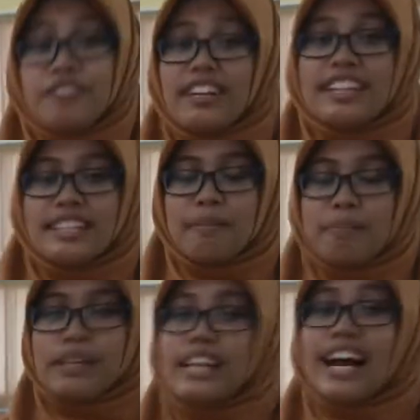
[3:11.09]
For
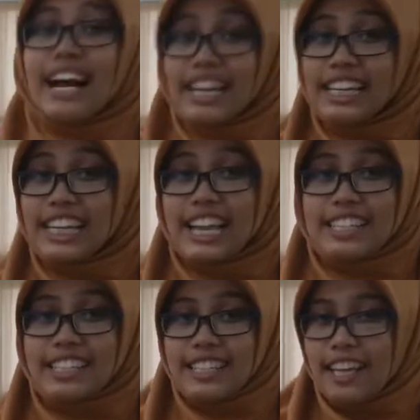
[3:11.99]
example, Ali has
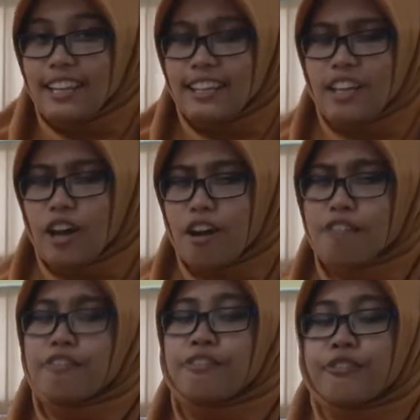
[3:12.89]
a salary of
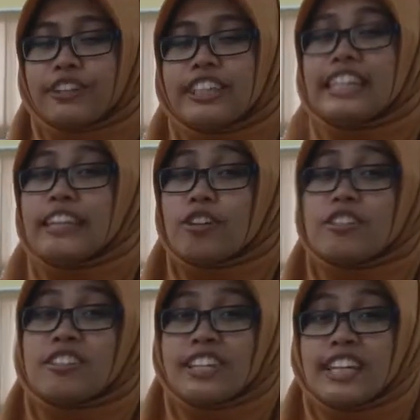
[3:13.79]

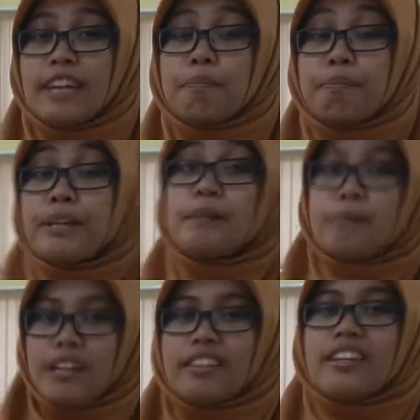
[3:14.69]
40,000 ringgit per
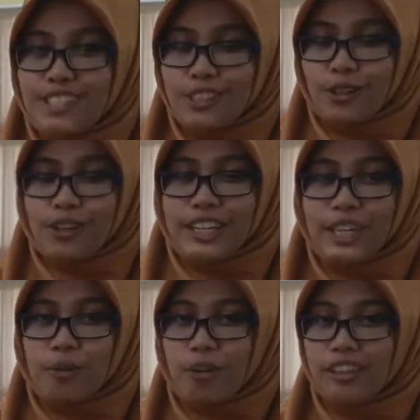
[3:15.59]
month, so
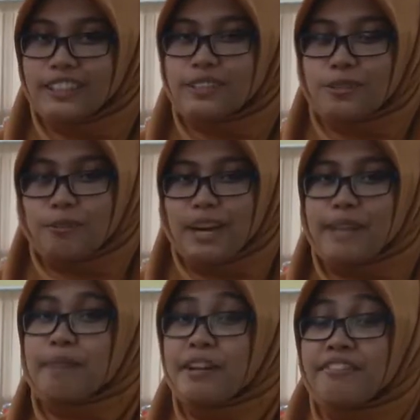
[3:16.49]
he wants to buy
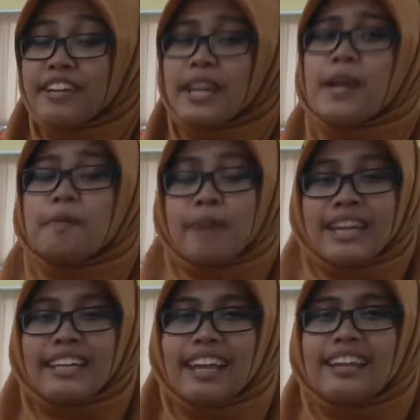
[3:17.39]
Myvi.
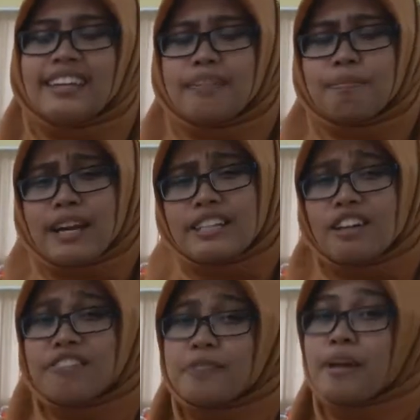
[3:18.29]
But then the price
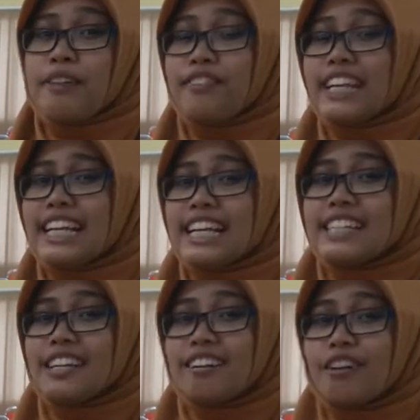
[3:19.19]
of the Myvi
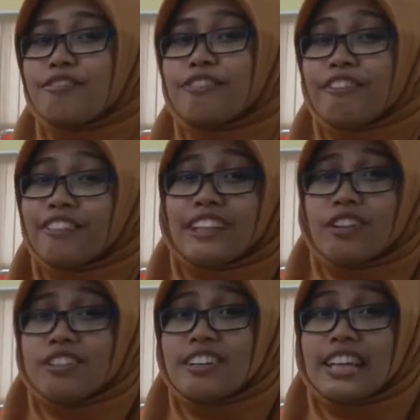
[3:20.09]
is around
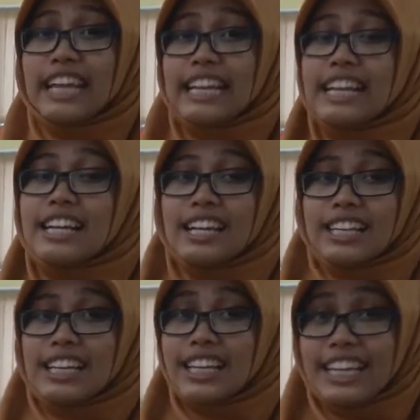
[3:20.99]
50,000 ringgit.
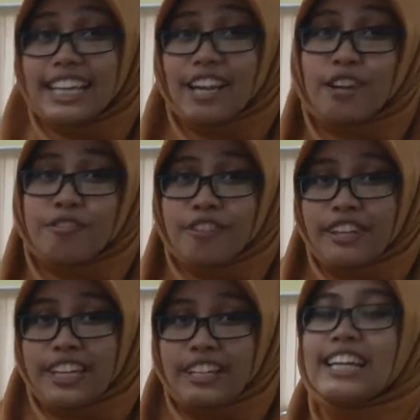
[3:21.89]
He can afford
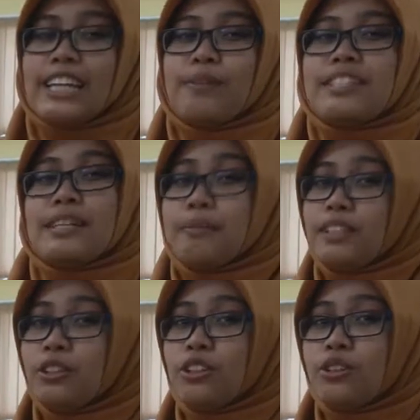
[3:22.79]
it. He will
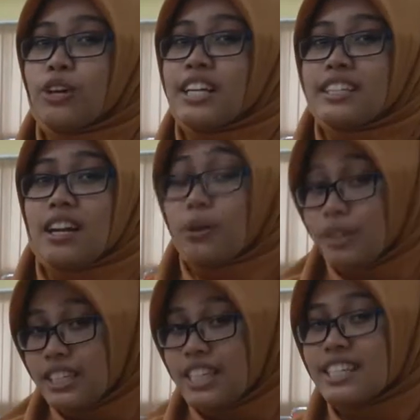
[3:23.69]
substitute to Azam,
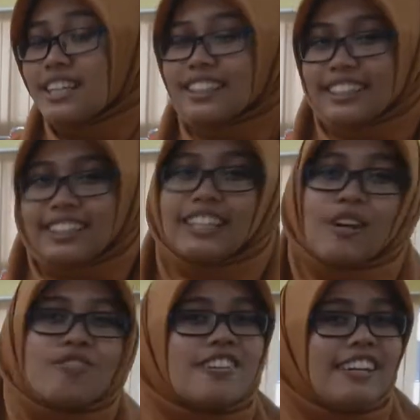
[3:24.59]
which is
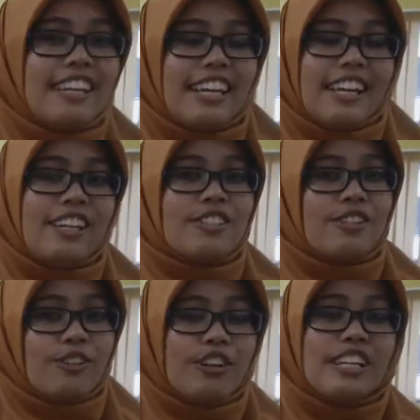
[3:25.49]
30,000 ringgit.
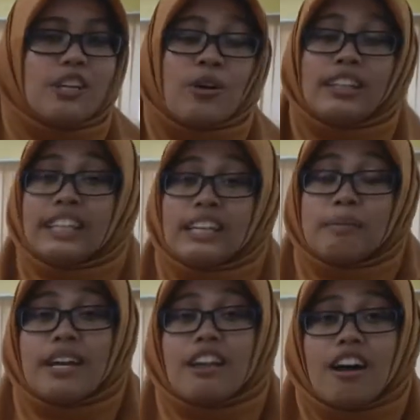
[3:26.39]
So the quantity
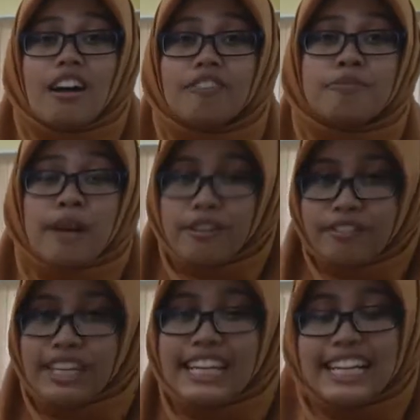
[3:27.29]
demand of
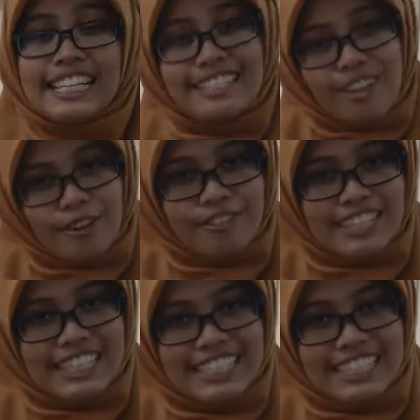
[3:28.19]
Myvi is lower.